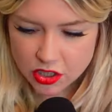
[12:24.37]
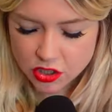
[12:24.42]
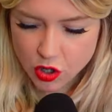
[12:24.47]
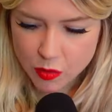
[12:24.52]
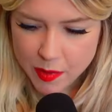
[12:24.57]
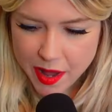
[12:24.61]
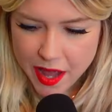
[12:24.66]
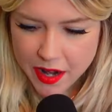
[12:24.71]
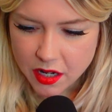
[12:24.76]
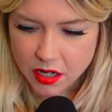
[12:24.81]
two
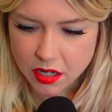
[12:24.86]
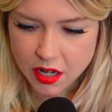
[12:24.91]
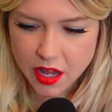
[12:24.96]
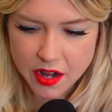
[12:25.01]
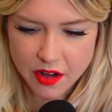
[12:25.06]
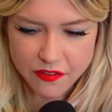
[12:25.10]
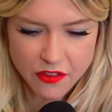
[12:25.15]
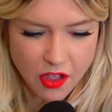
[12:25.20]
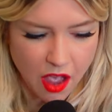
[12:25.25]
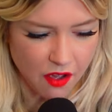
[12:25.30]
mana,
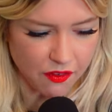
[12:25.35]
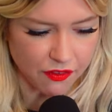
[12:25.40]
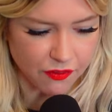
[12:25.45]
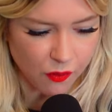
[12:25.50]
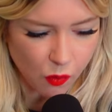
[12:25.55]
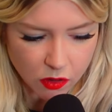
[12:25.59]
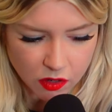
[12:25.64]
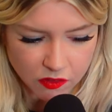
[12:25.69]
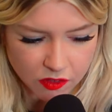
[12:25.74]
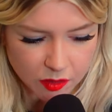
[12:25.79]
and if you have
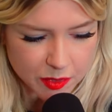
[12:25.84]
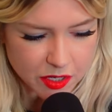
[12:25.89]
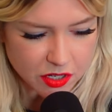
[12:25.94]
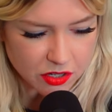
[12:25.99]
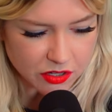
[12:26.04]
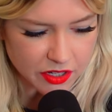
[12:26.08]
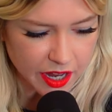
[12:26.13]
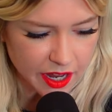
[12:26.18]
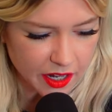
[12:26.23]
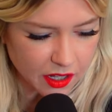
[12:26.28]
four of them in
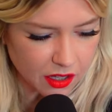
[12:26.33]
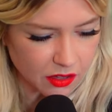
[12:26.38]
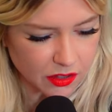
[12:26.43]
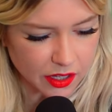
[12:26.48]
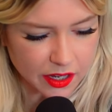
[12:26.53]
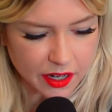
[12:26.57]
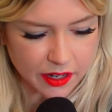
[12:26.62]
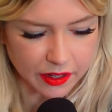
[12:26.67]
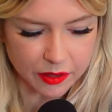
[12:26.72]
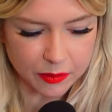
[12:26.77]
your deck,
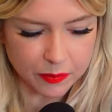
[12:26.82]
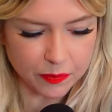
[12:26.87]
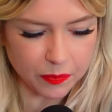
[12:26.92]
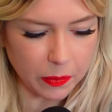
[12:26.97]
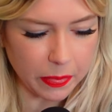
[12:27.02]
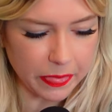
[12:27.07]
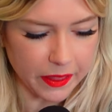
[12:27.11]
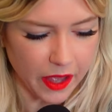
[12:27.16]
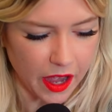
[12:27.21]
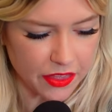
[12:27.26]
like
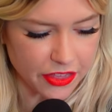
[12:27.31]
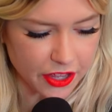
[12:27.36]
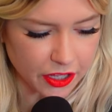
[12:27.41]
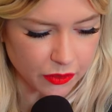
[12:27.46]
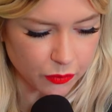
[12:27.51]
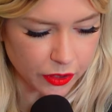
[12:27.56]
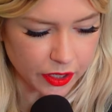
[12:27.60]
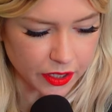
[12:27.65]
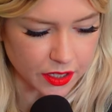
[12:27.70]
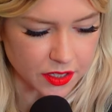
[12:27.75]
I
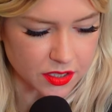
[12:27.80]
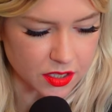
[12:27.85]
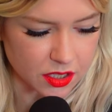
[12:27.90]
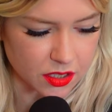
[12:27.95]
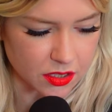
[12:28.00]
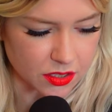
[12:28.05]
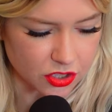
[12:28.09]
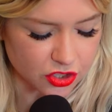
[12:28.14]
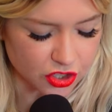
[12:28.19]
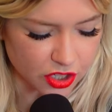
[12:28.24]
think we're gonna see
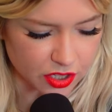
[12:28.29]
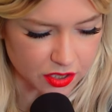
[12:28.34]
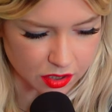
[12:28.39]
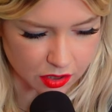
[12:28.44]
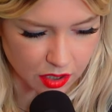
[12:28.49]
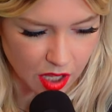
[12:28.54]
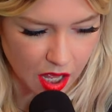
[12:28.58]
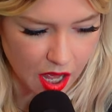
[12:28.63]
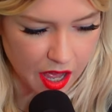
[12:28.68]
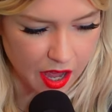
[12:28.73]
this Jace a
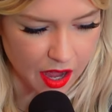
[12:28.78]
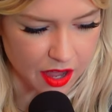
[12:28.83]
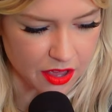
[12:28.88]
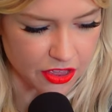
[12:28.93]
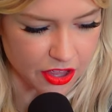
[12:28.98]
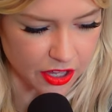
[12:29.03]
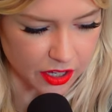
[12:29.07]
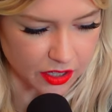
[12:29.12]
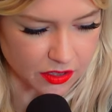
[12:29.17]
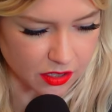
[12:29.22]
lot. I
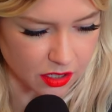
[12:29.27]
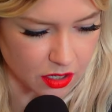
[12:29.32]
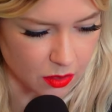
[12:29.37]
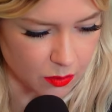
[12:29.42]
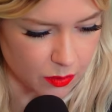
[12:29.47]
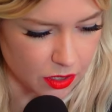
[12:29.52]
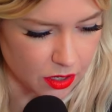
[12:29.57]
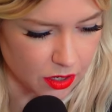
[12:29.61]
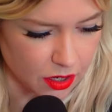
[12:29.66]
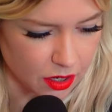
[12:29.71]
think it's gonna
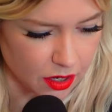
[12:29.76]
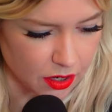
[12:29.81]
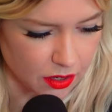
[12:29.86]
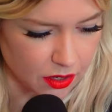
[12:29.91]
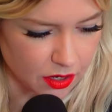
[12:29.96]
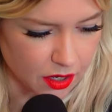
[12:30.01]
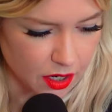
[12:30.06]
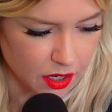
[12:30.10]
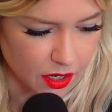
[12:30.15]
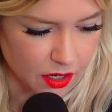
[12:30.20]
be a
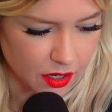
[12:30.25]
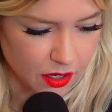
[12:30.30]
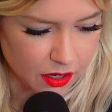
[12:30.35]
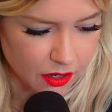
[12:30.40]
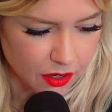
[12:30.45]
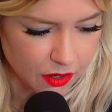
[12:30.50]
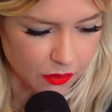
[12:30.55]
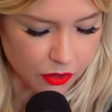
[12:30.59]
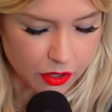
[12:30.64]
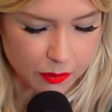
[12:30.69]

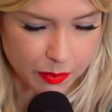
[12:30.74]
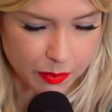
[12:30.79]
really